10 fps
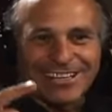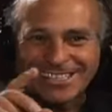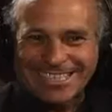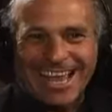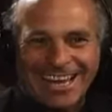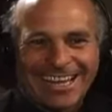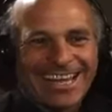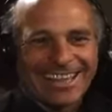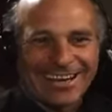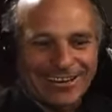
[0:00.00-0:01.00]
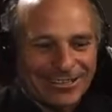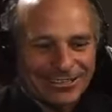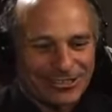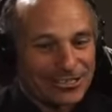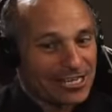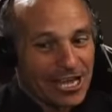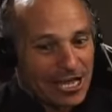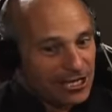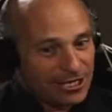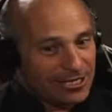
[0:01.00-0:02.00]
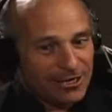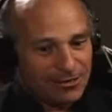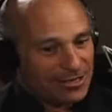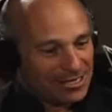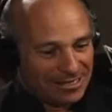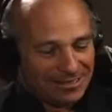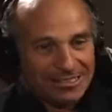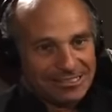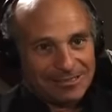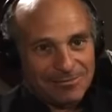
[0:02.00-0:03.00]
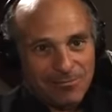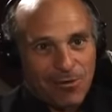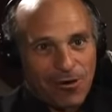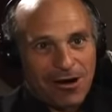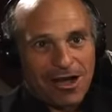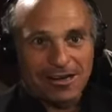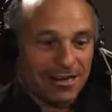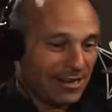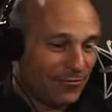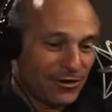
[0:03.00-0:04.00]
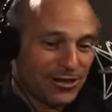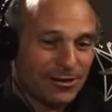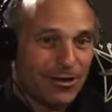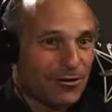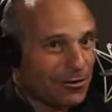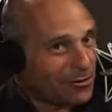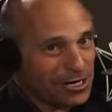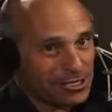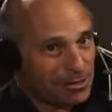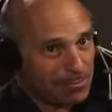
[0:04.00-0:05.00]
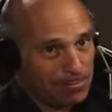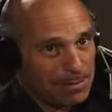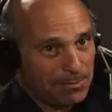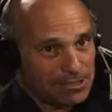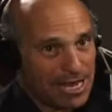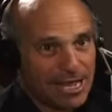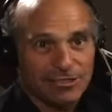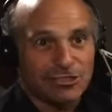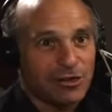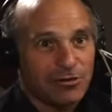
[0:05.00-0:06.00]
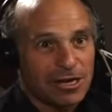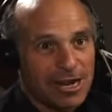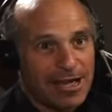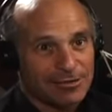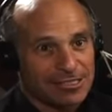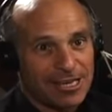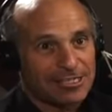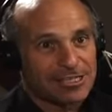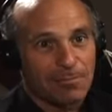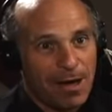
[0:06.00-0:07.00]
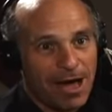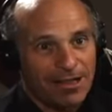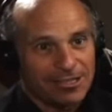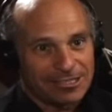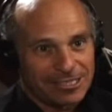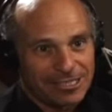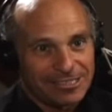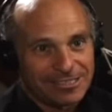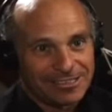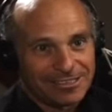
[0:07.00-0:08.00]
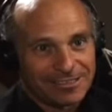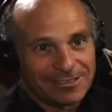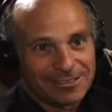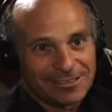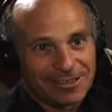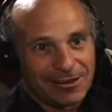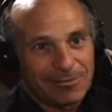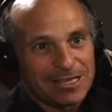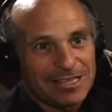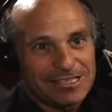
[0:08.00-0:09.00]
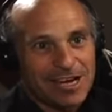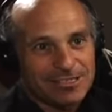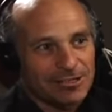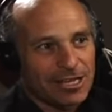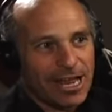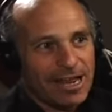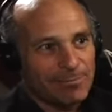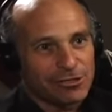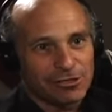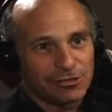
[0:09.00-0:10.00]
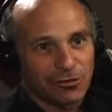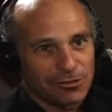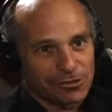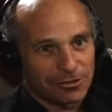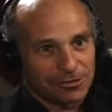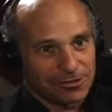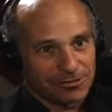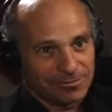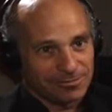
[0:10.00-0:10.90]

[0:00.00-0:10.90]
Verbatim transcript: understand. Their concern is, you know, listen, moron. If you're going to go crush people's hands, you don't announce that it's the policy. You know, I mean, these guys are like amateur torturers.